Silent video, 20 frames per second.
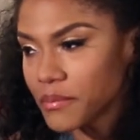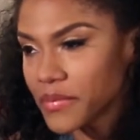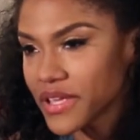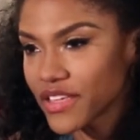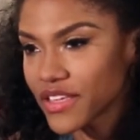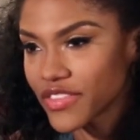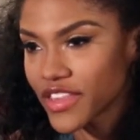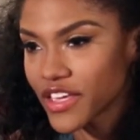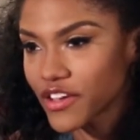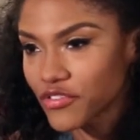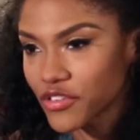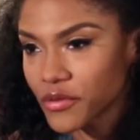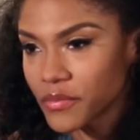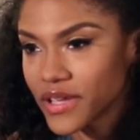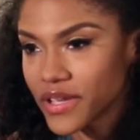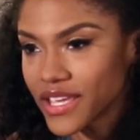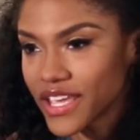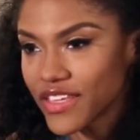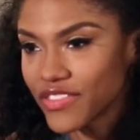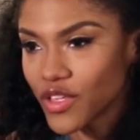being there for
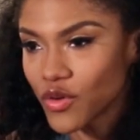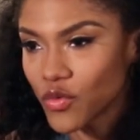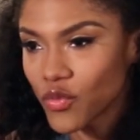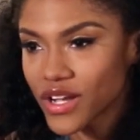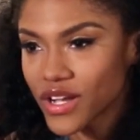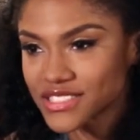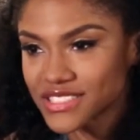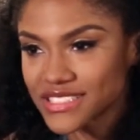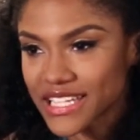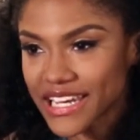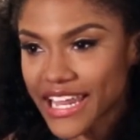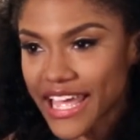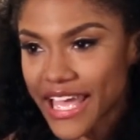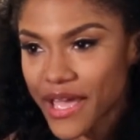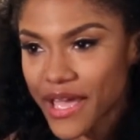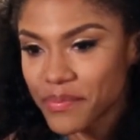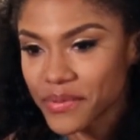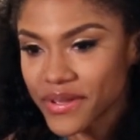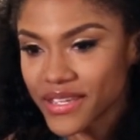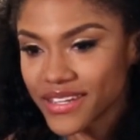me. And then once that
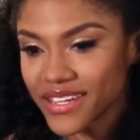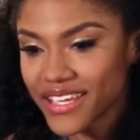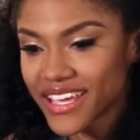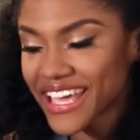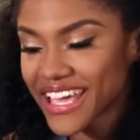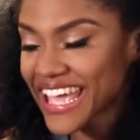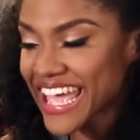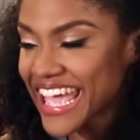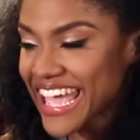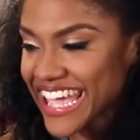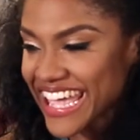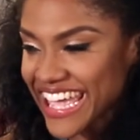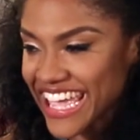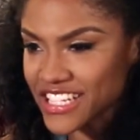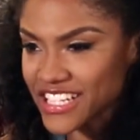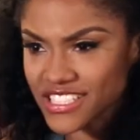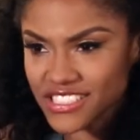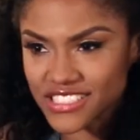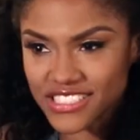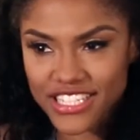happened,
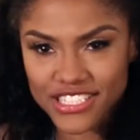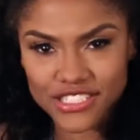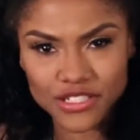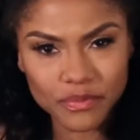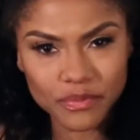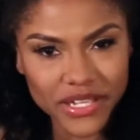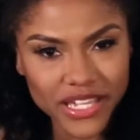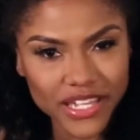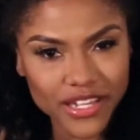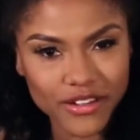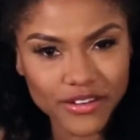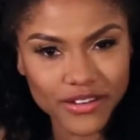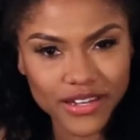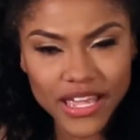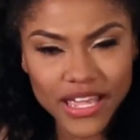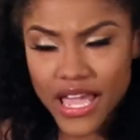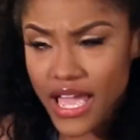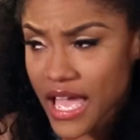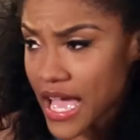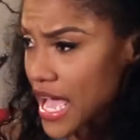he just disappeared.
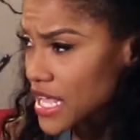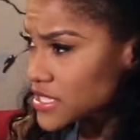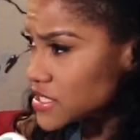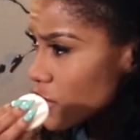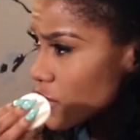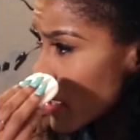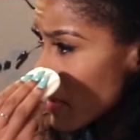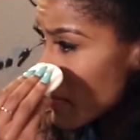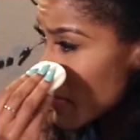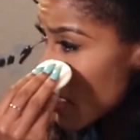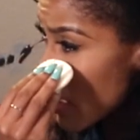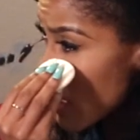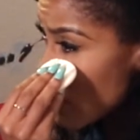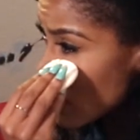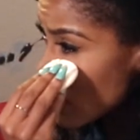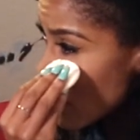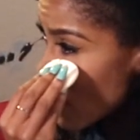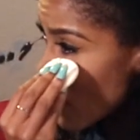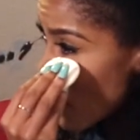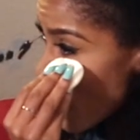I said, wait a minute,
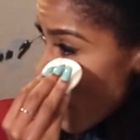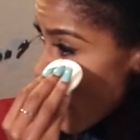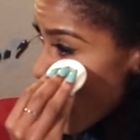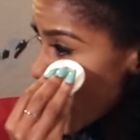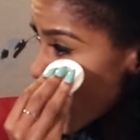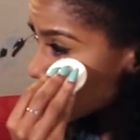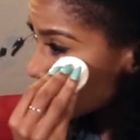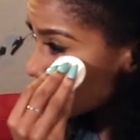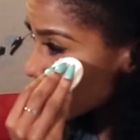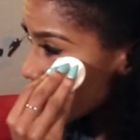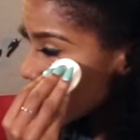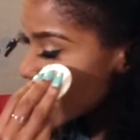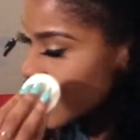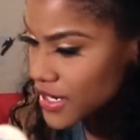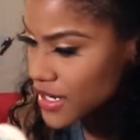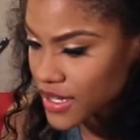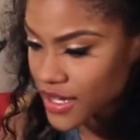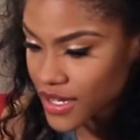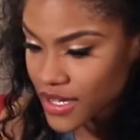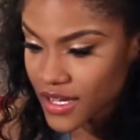hold on. I
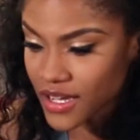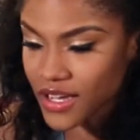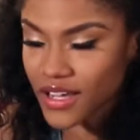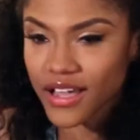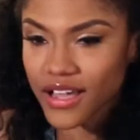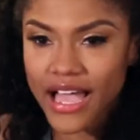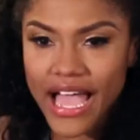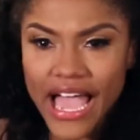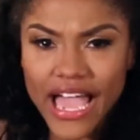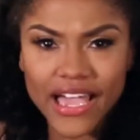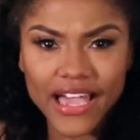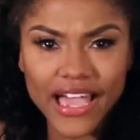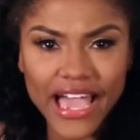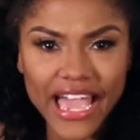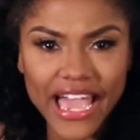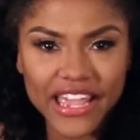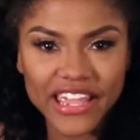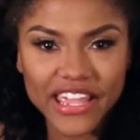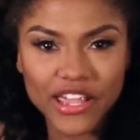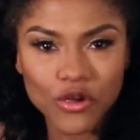said,
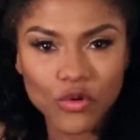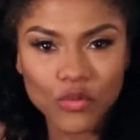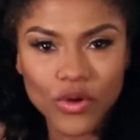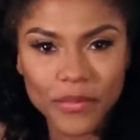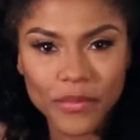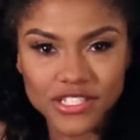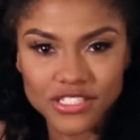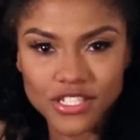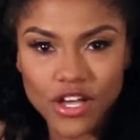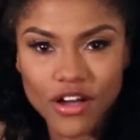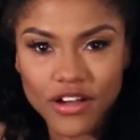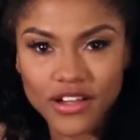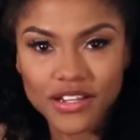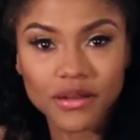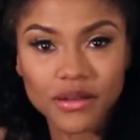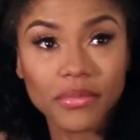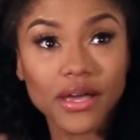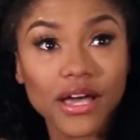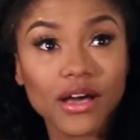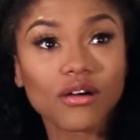I hear women
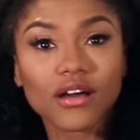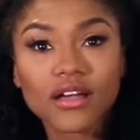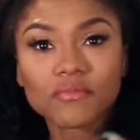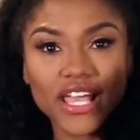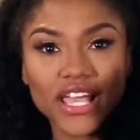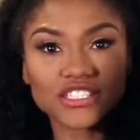talking about,